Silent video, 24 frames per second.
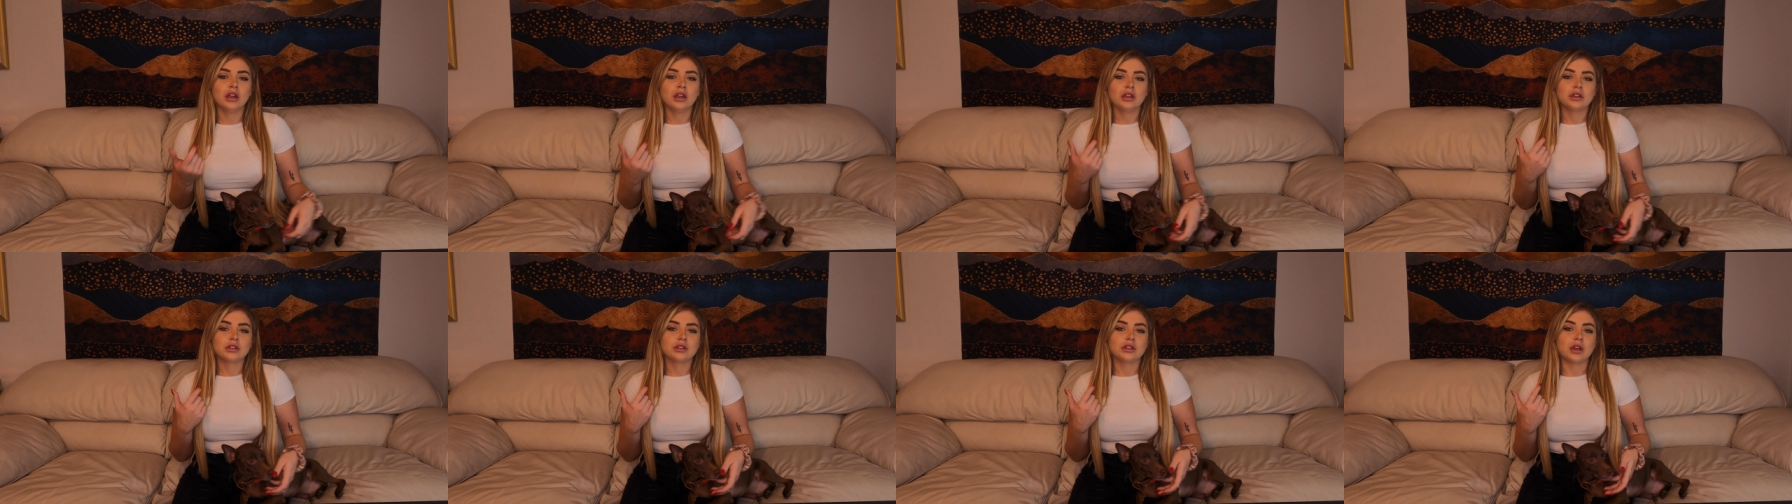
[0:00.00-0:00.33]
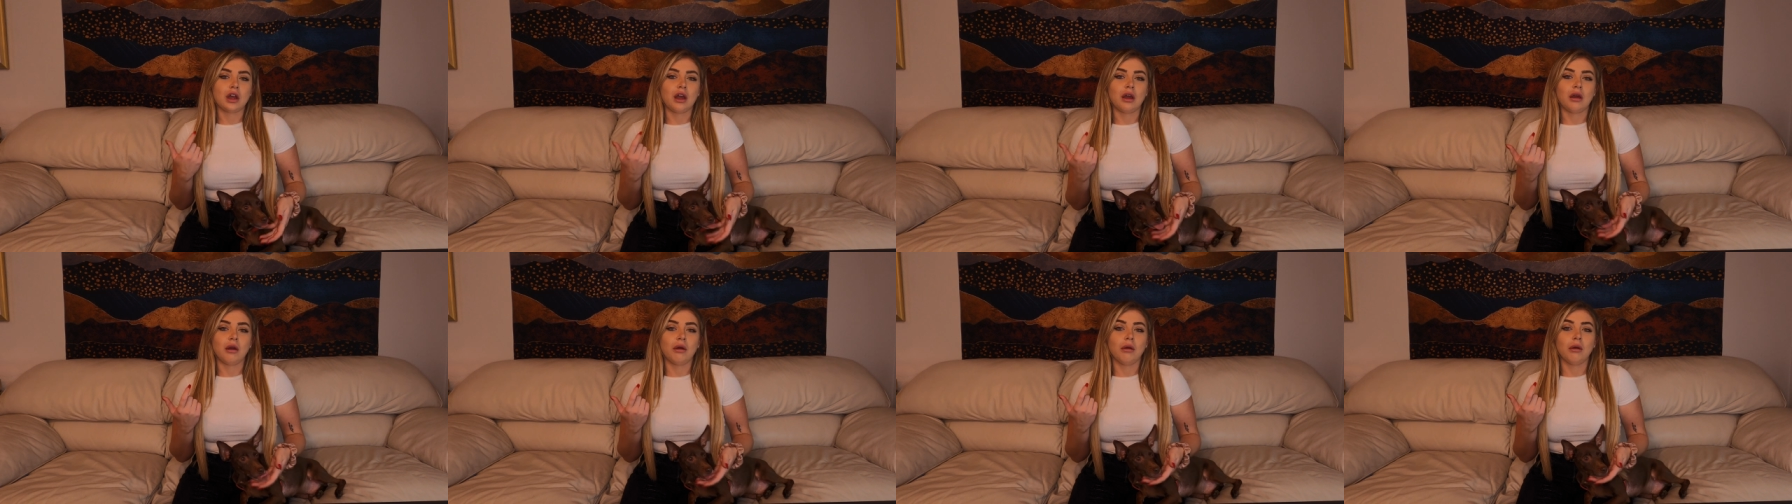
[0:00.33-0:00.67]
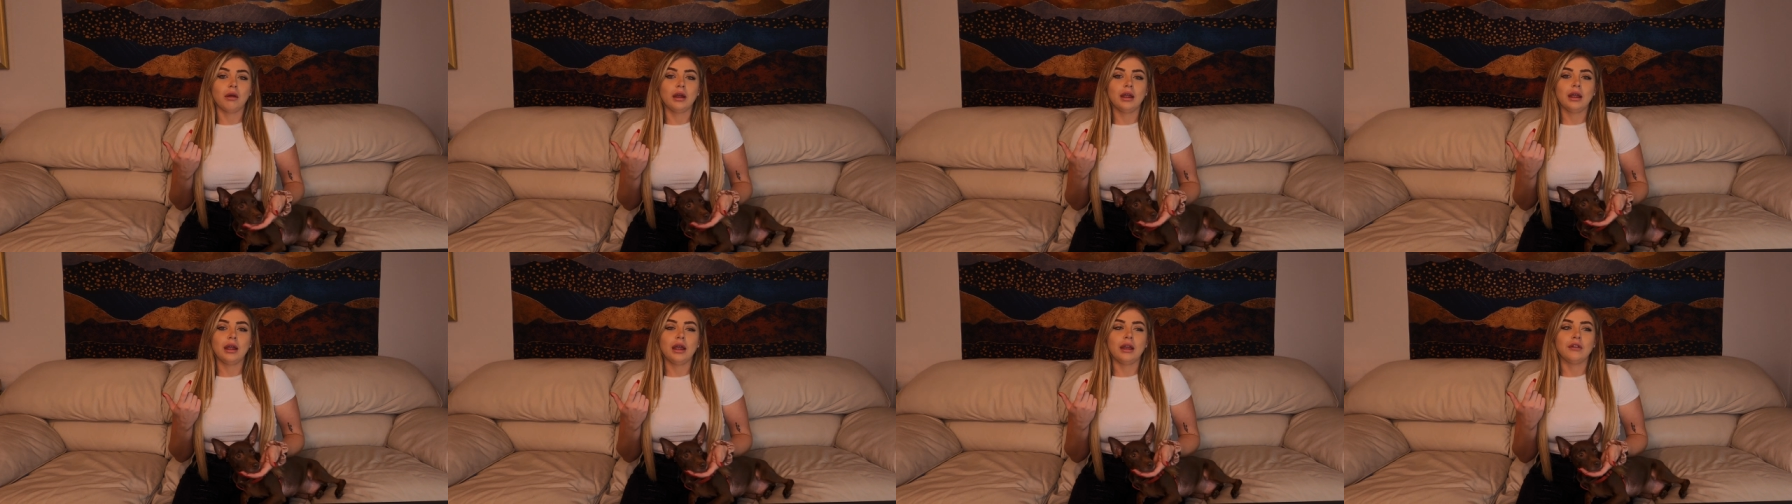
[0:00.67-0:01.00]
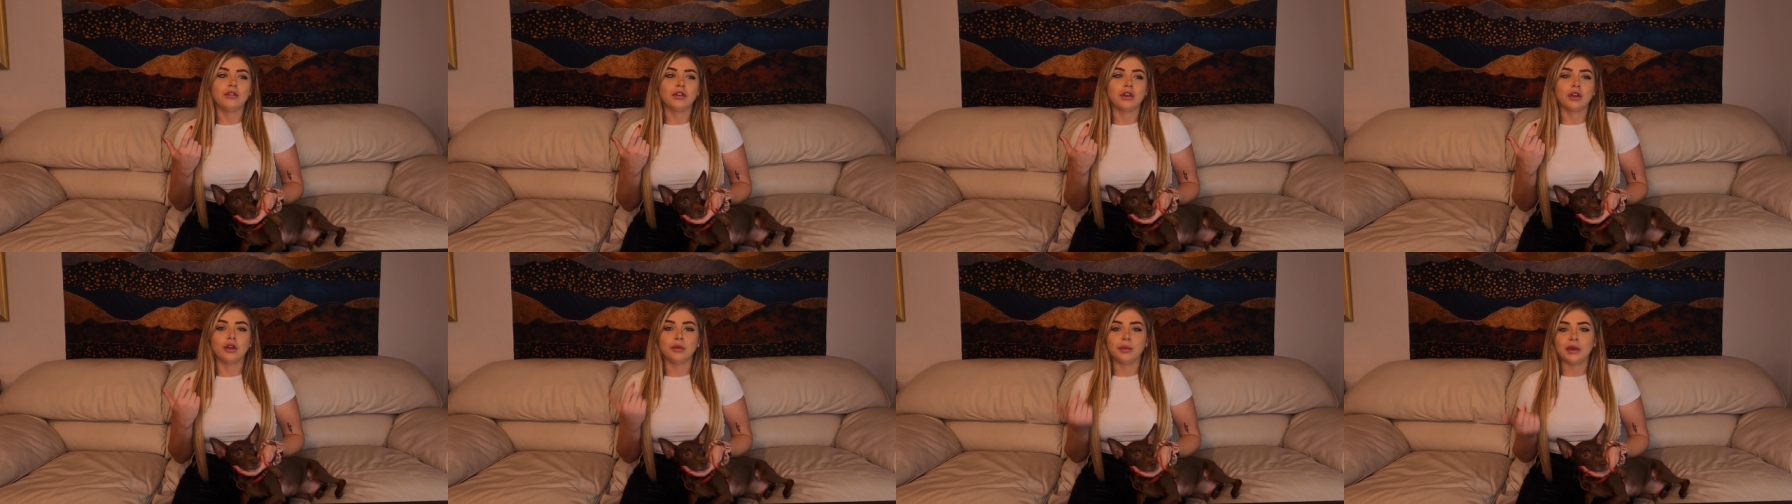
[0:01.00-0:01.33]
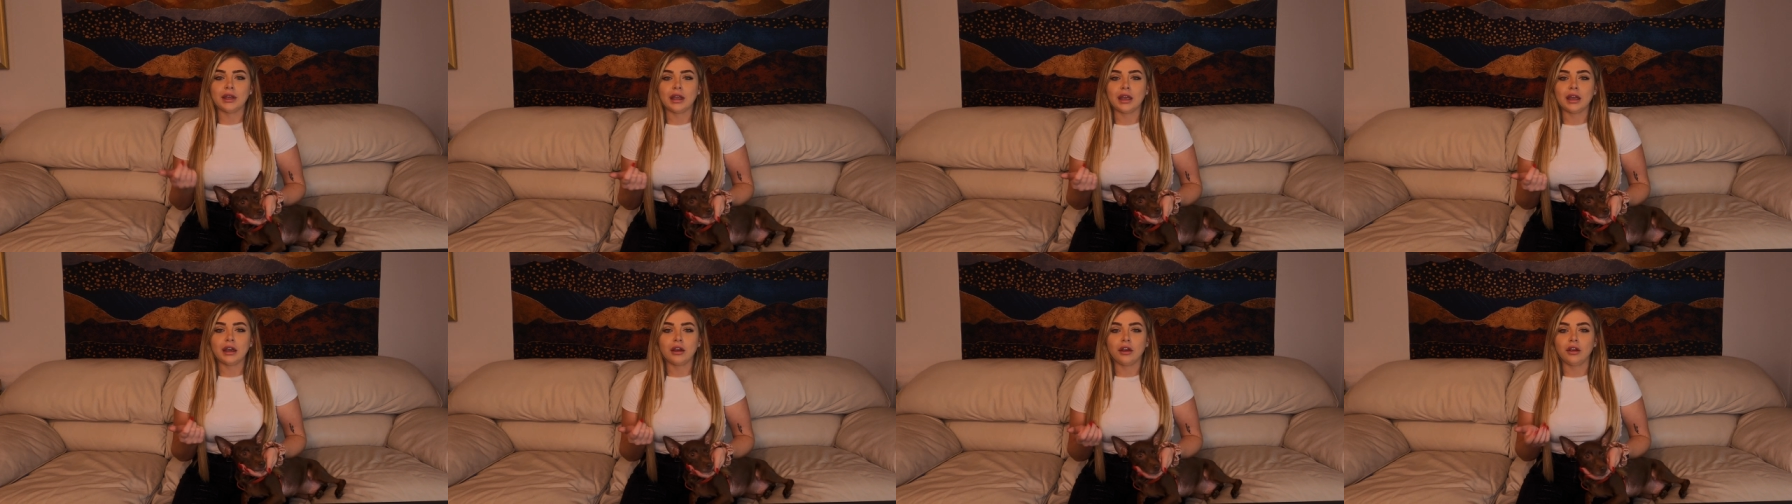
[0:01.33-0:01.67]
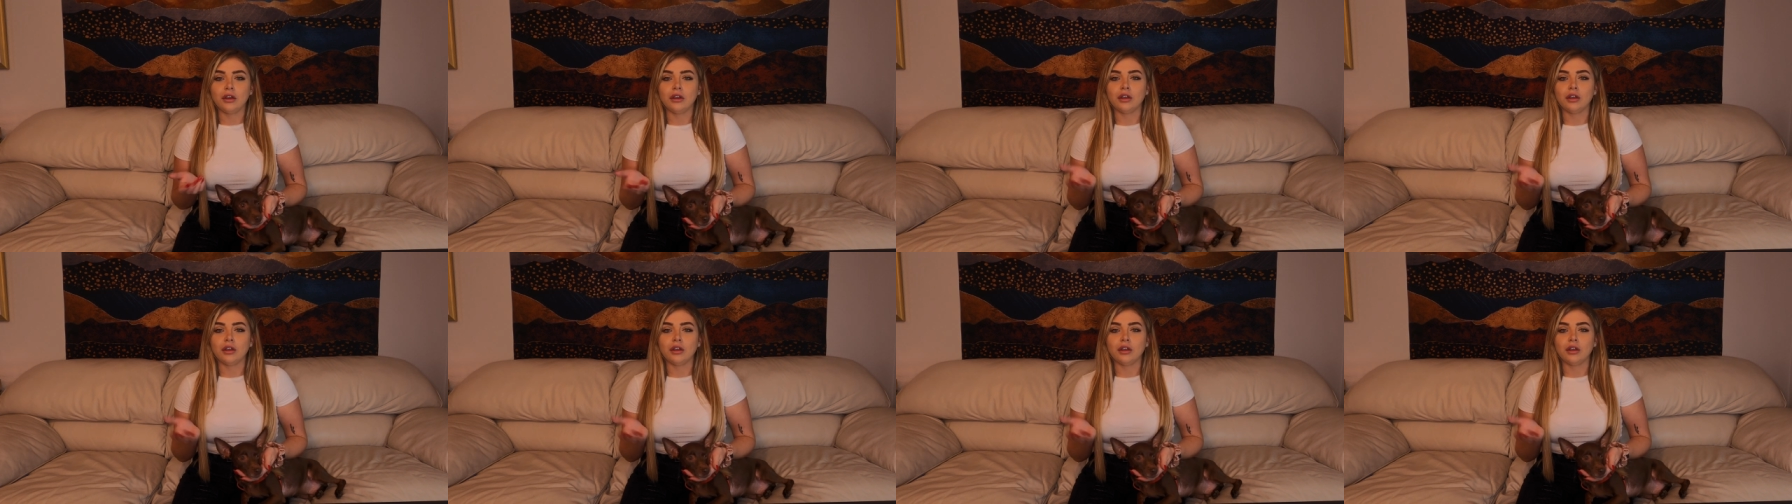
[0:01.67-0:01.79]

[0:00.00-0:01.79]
So if you're a beginner,